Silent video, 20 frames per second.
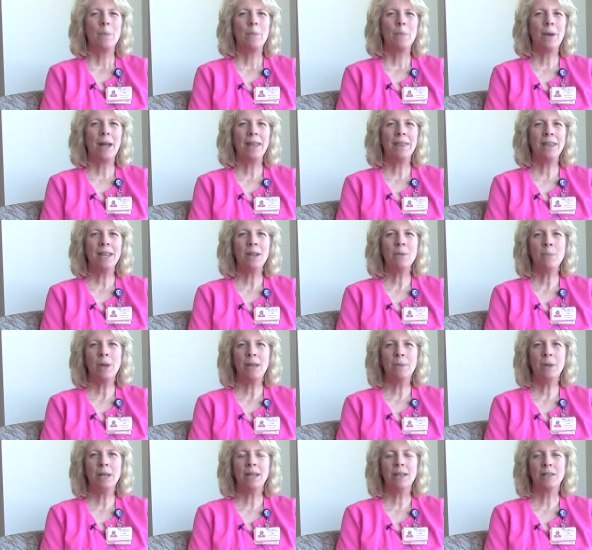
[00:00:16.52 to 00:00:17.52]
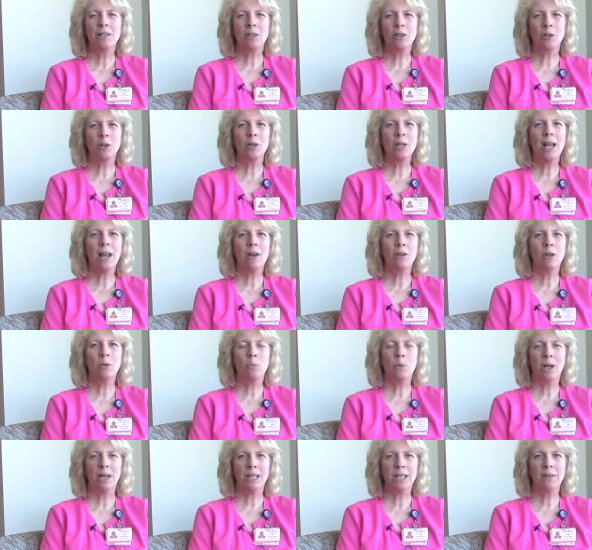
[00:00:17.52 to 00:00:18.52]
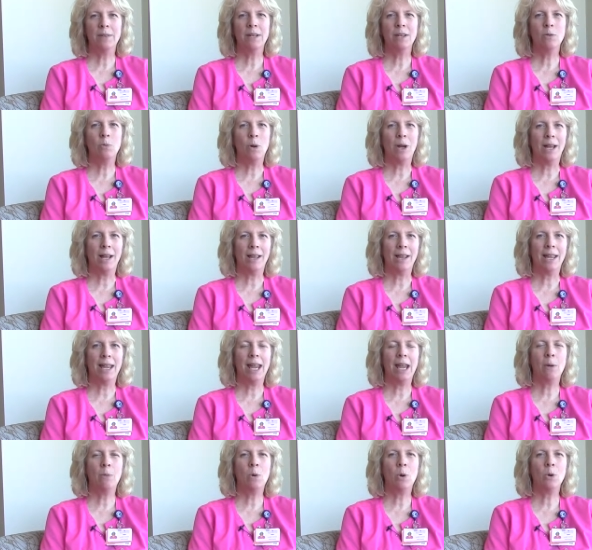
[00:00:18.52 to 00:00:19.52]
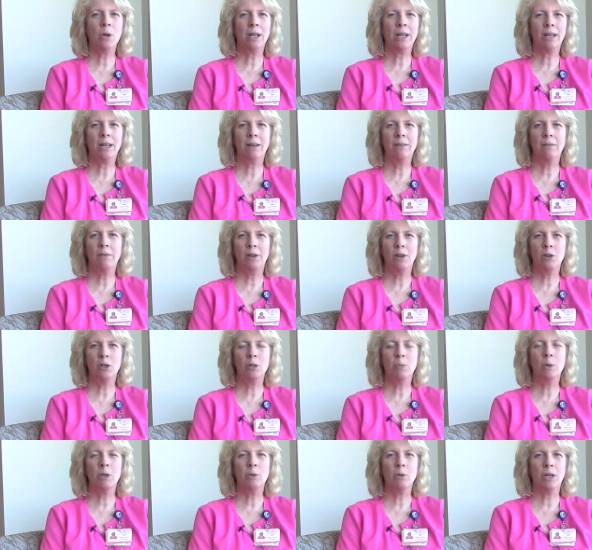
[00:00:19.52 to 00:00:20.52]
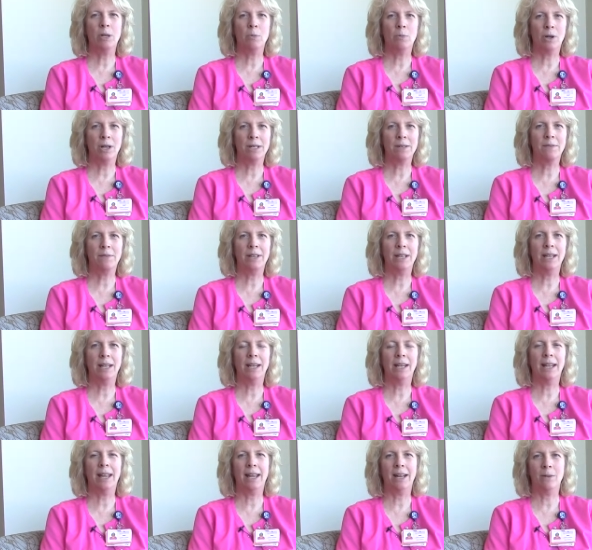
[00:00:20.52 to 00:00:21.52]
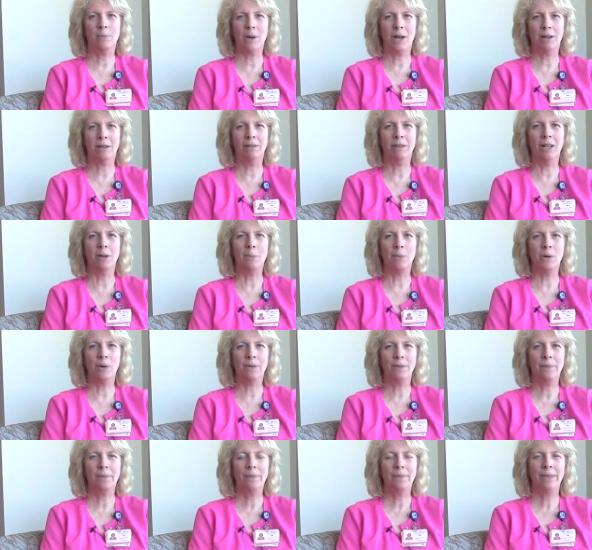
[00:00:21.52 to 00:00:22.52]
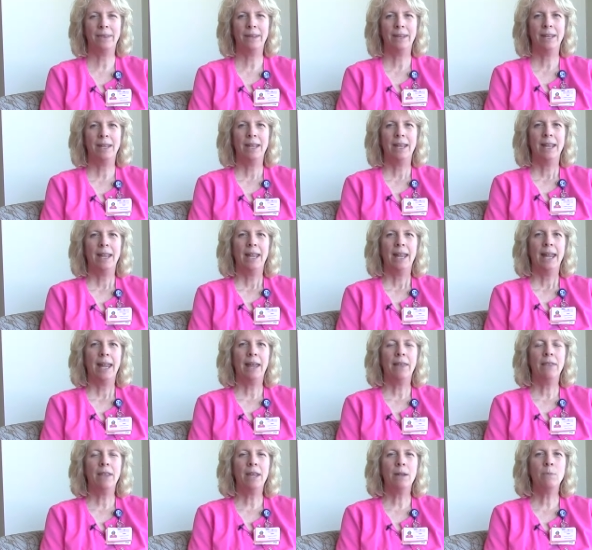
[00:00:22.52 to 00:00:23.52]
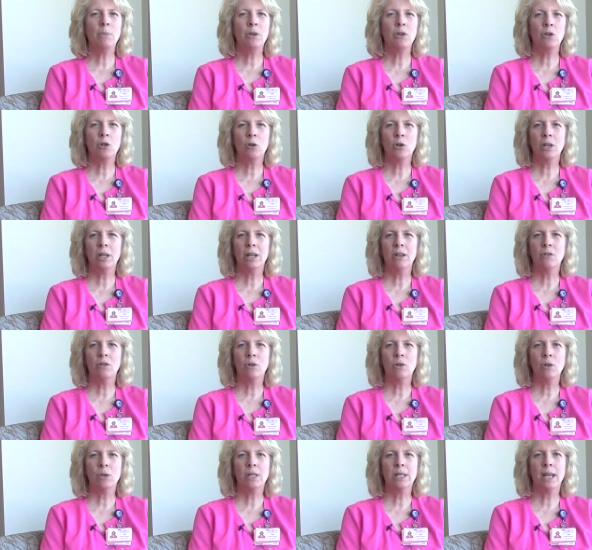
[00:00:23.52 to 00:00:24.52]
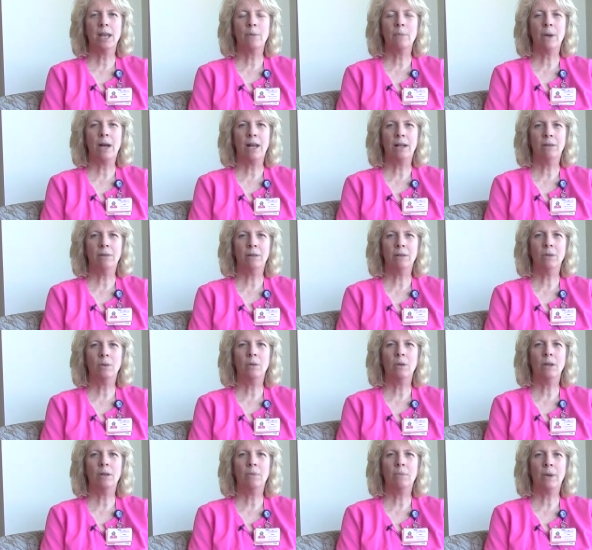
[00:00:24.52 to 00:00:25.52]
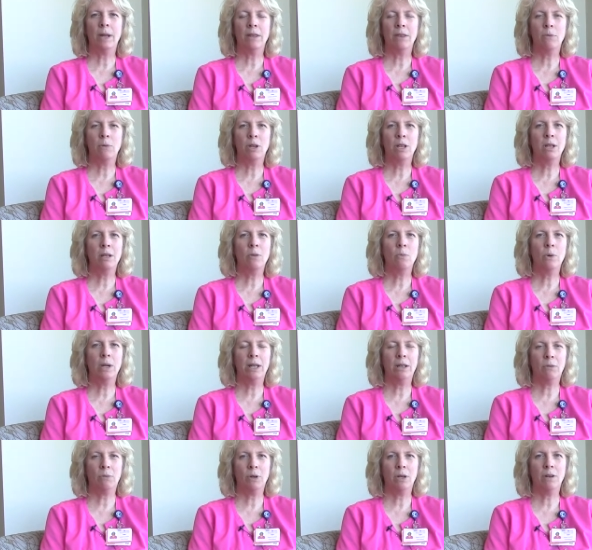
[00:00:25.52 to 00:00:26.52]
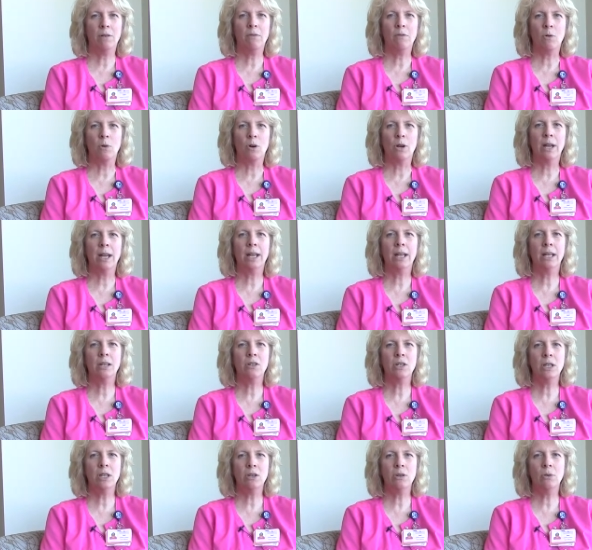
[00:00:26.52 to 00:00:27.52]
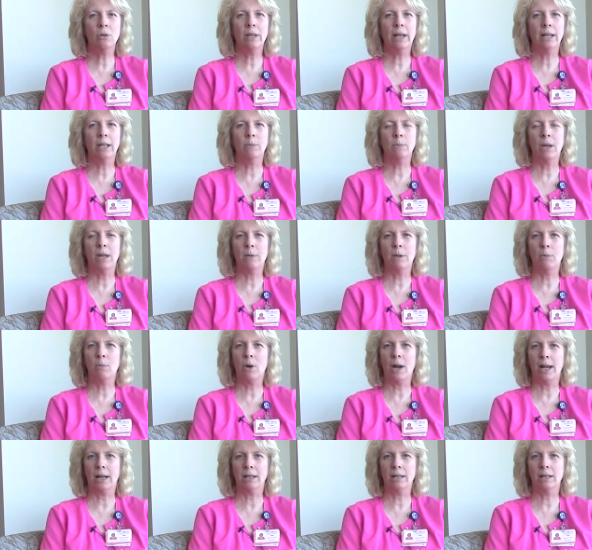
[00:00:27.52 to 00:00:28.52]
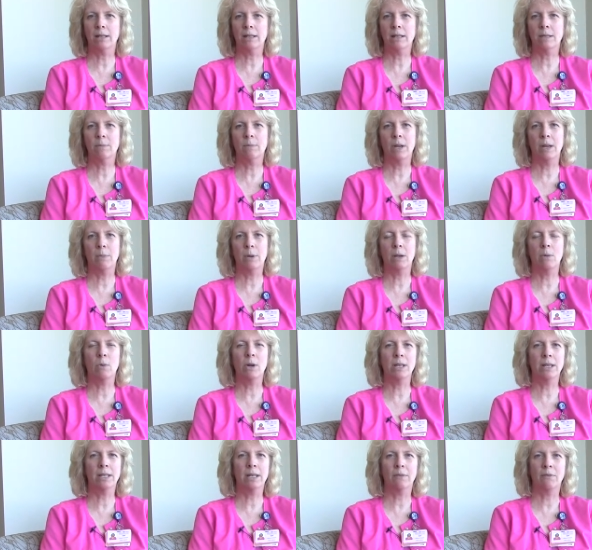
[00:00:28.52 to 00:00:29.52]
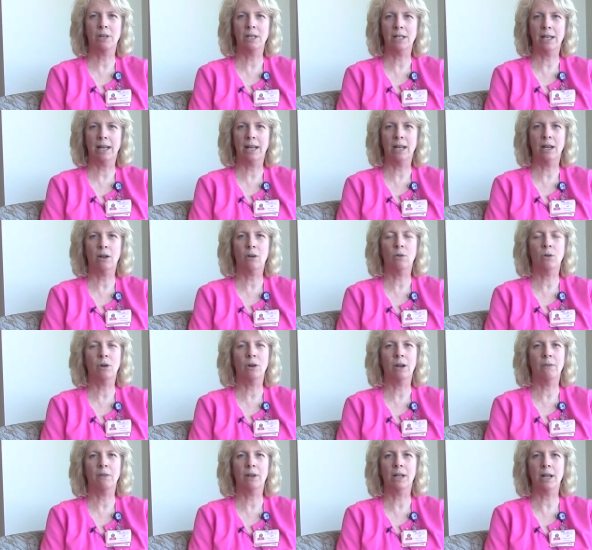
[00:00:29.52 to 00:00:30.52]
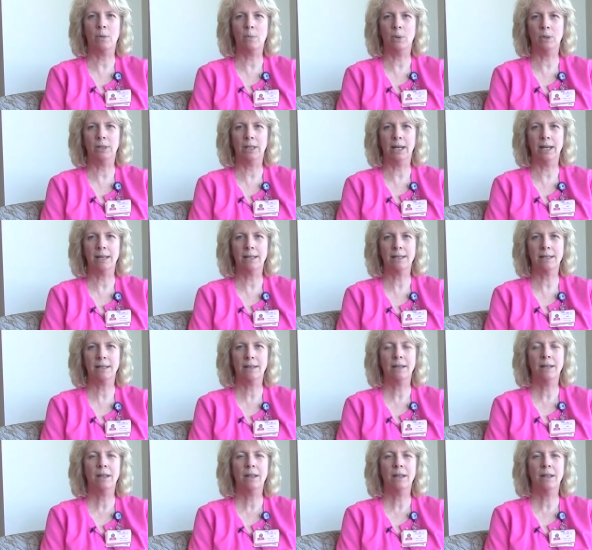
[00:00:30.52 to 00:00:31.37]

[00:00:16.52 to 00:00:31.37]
By then, baby has learned how to breastfeed well and won't get confused between breastfeeding and a bottle nipple. And then be sure to introduce that bottle by three, week three to four and continue letting baby practice maybe once every day or every couple days.